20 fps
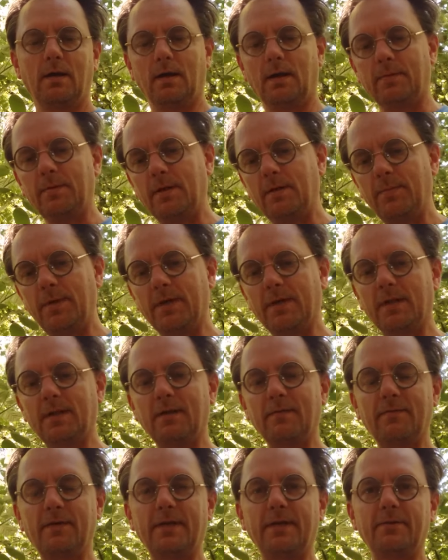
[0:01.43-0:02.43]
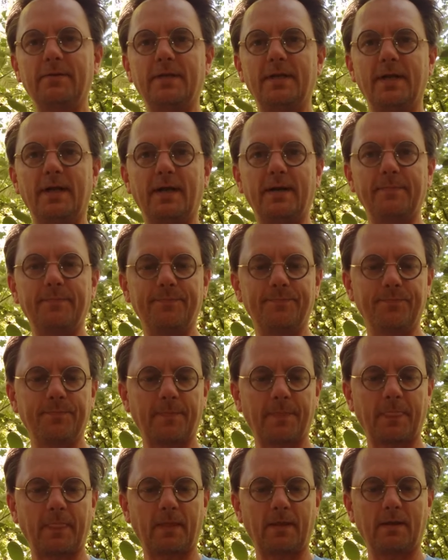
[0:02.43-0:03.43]
I'm going to make a little video today
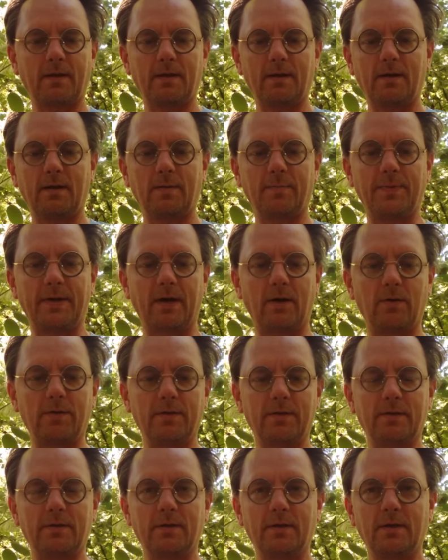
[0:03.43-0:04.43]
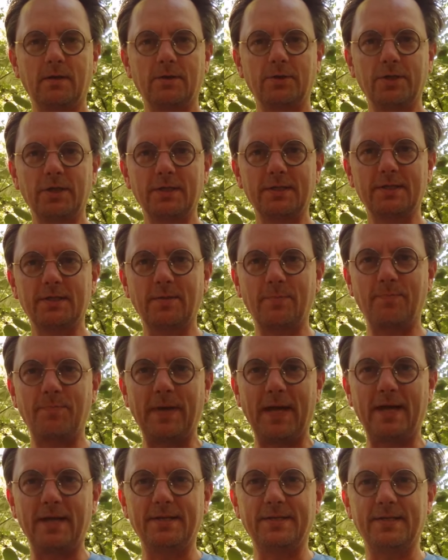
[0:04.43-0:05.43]
about just the
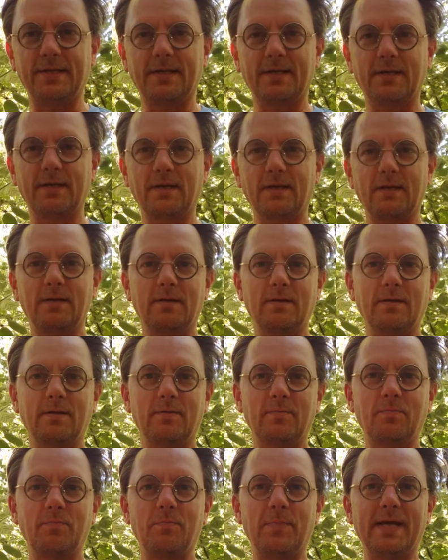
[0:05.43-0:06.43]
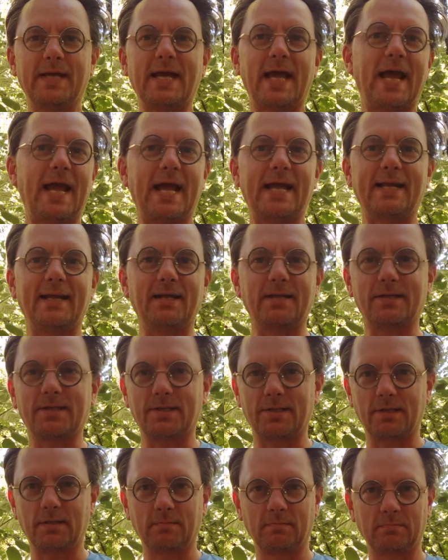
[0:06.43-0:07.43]
basic
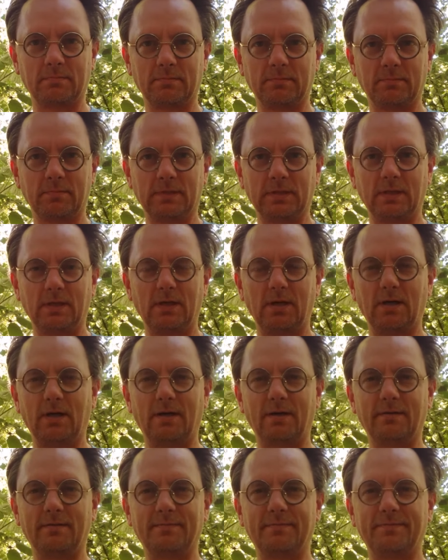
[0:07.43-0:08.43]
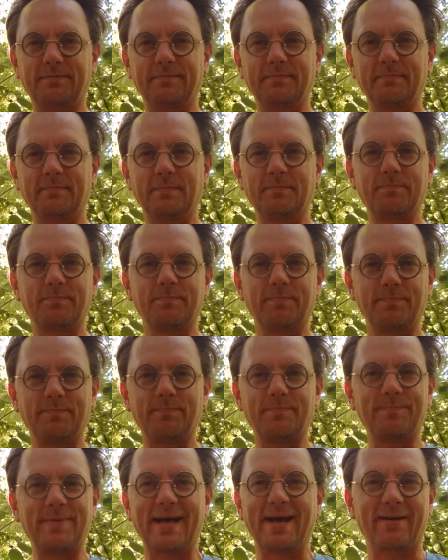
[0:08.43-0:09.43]
mechanics of
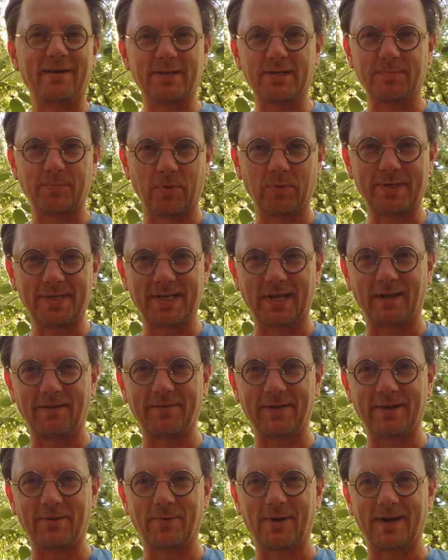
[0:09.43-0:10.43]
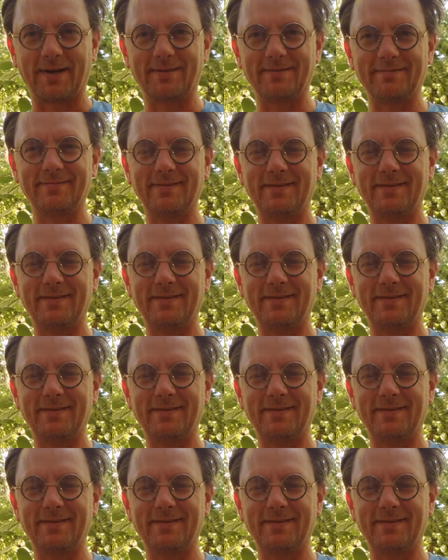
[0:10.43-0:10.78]
how to smoke salvia right.